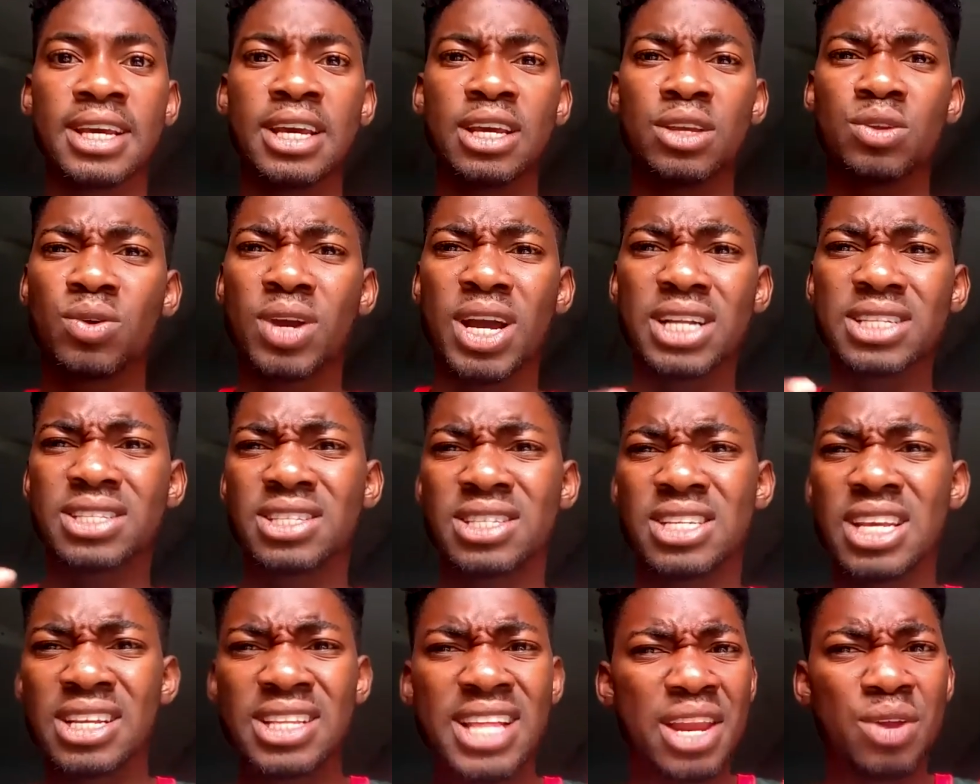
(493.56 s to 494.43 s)
You can't
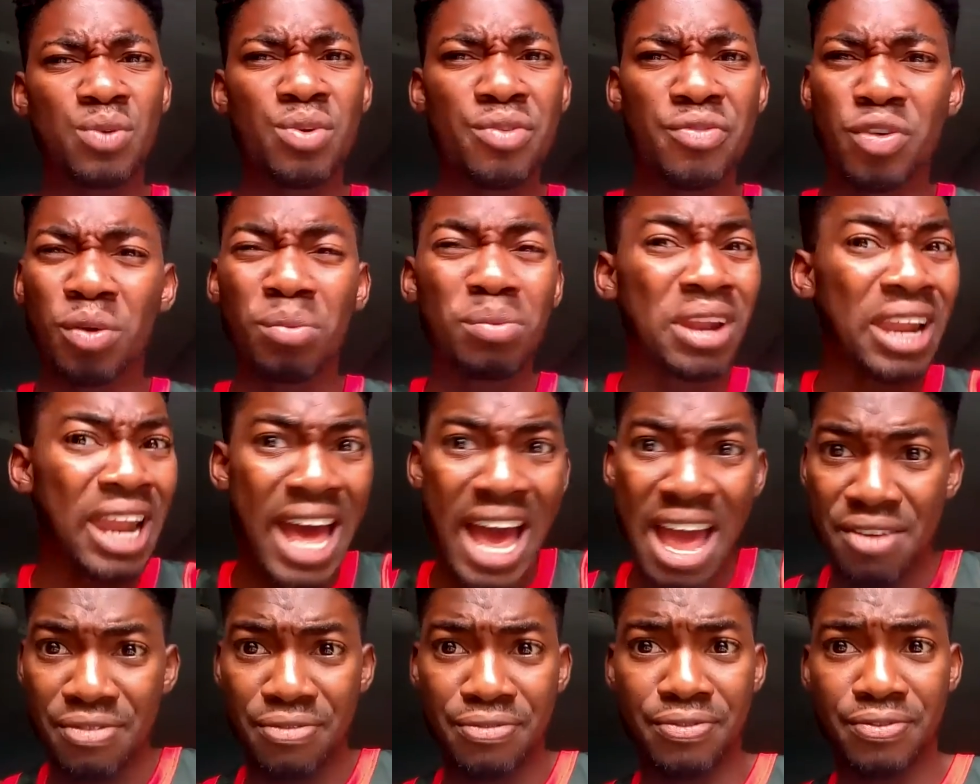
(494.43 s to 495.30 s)
take that away from
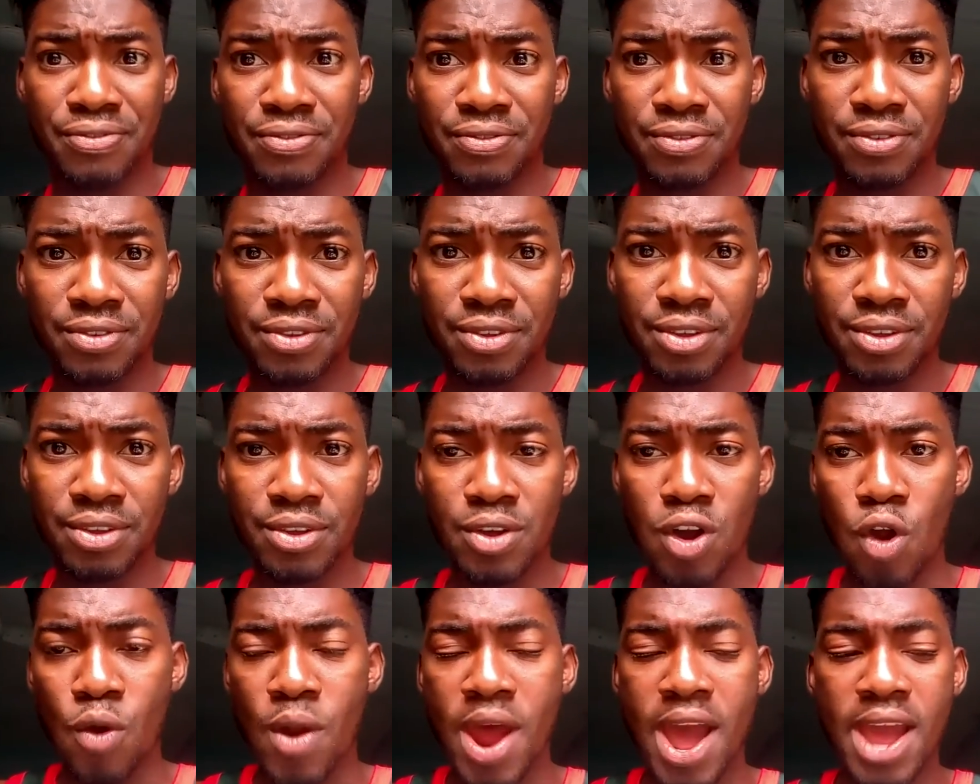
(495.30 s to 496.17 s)
life.
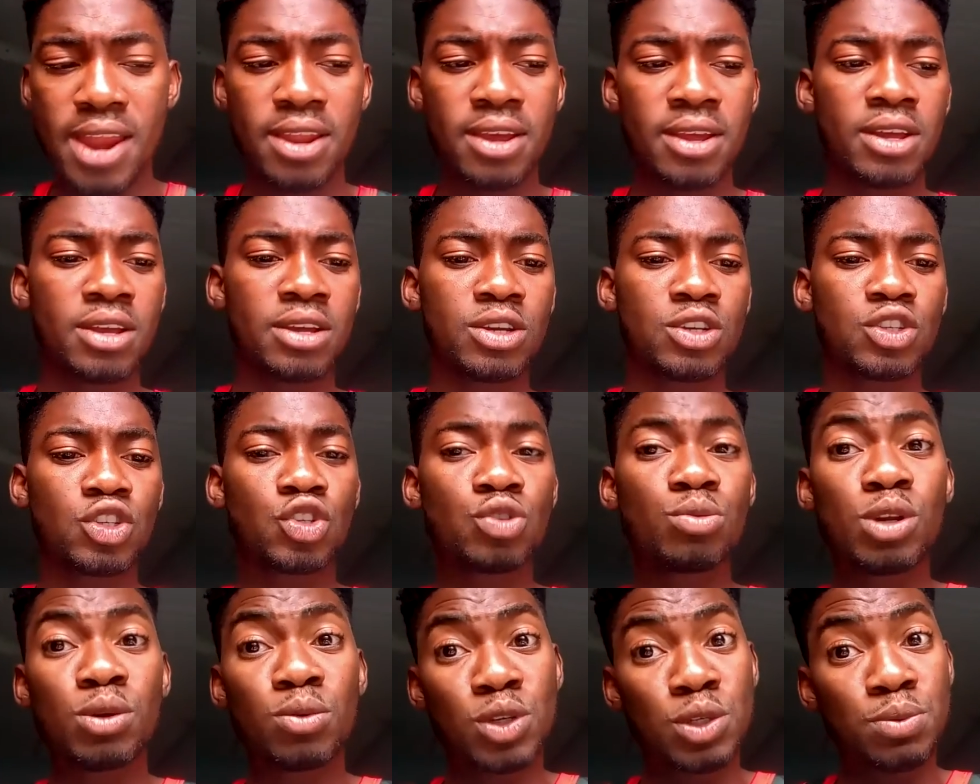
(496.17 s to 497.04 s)
Alright?
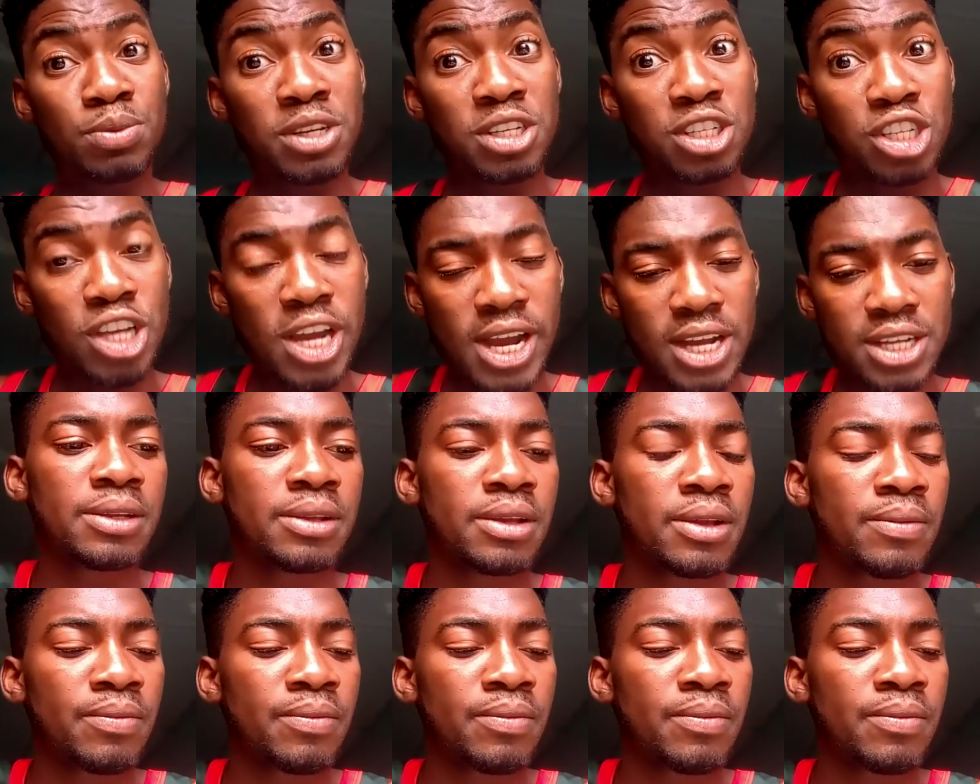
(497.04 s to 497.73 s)
Somebody must be in charge.